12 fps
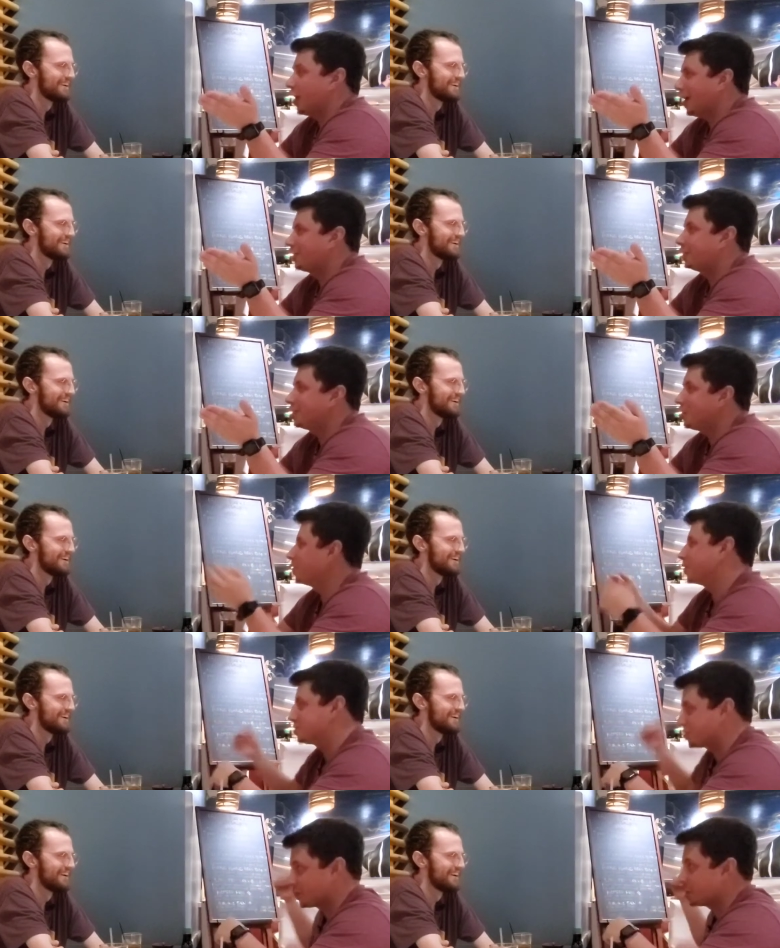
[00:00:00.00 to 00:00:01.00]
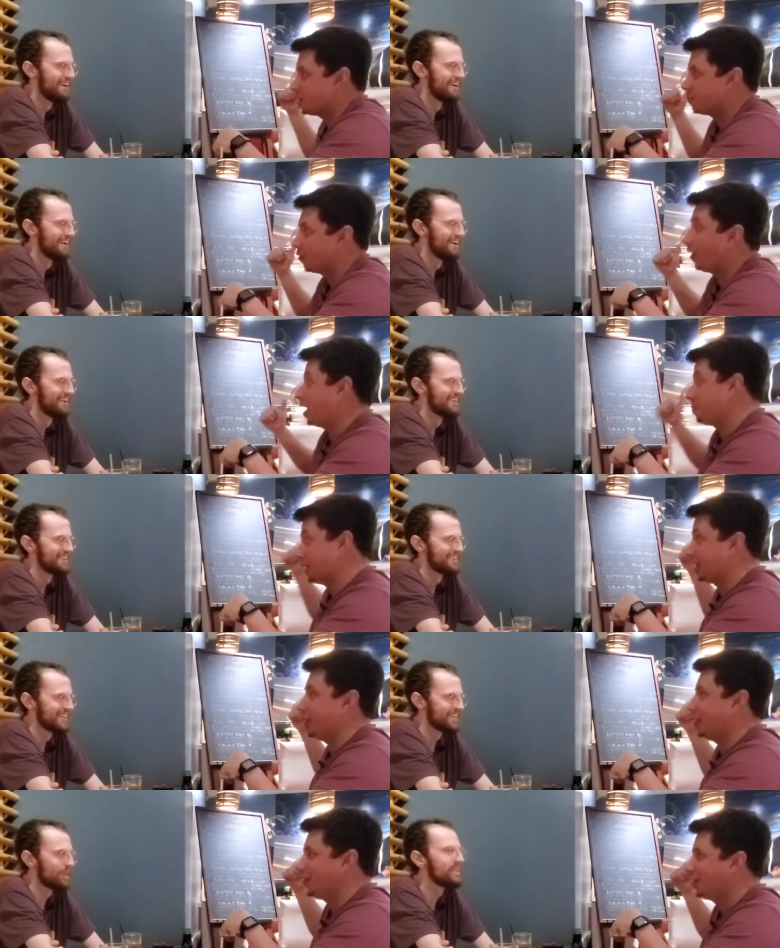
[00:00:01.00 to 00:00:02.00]
Speaker 1: me for heckling you when there's three people and
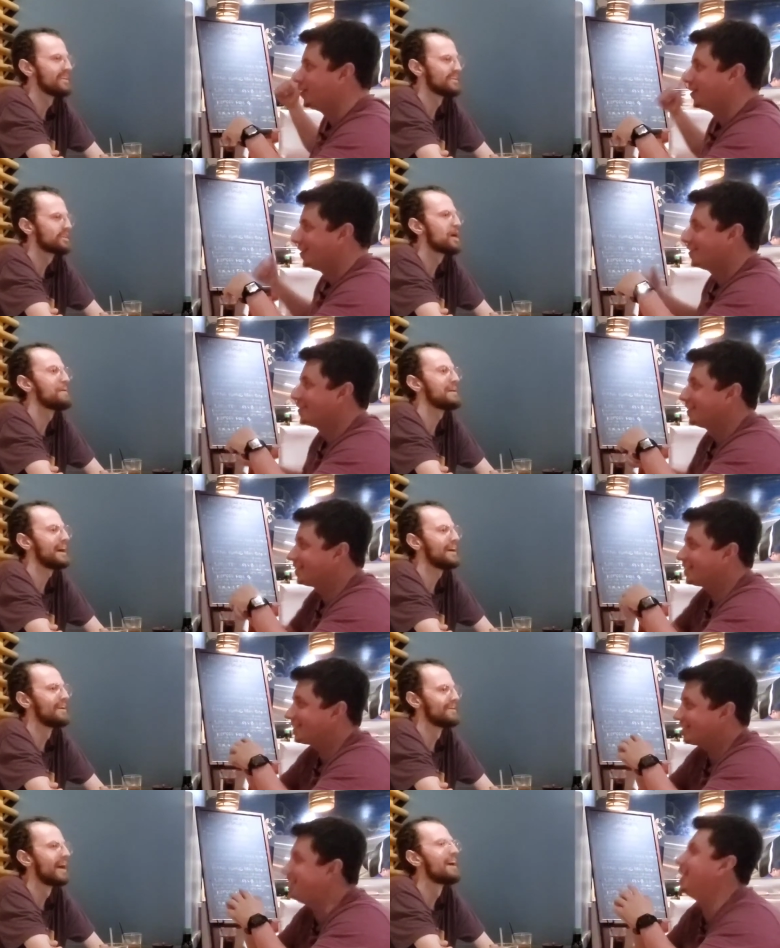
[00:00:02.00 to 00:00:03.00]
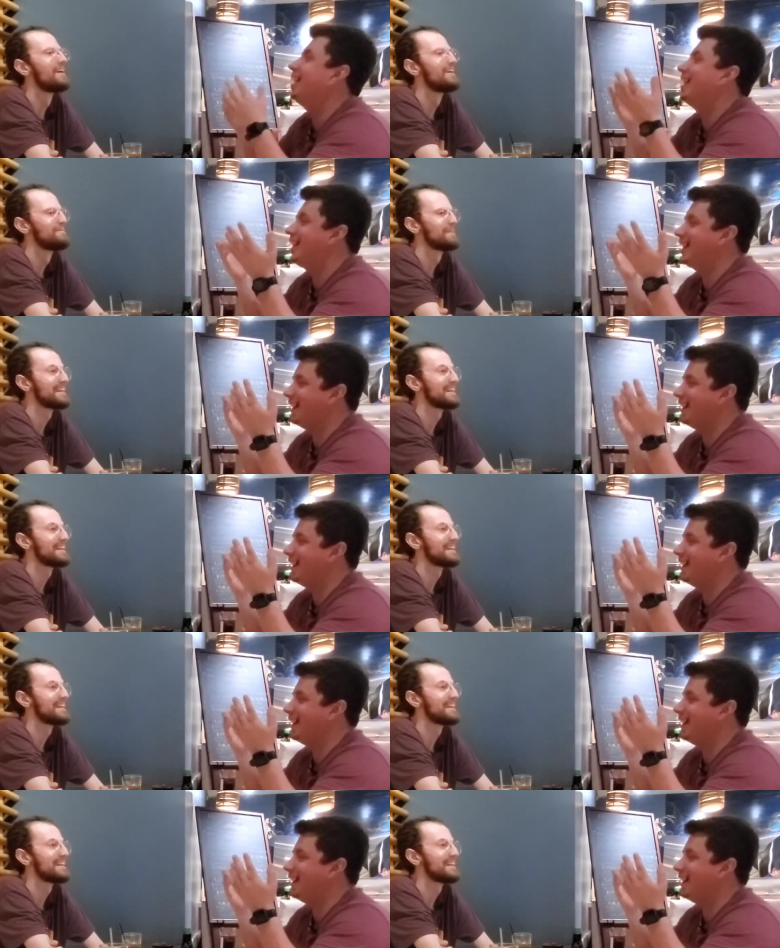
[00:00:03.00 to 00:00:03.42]
Miguel. Like, good, shut me down. Yeah,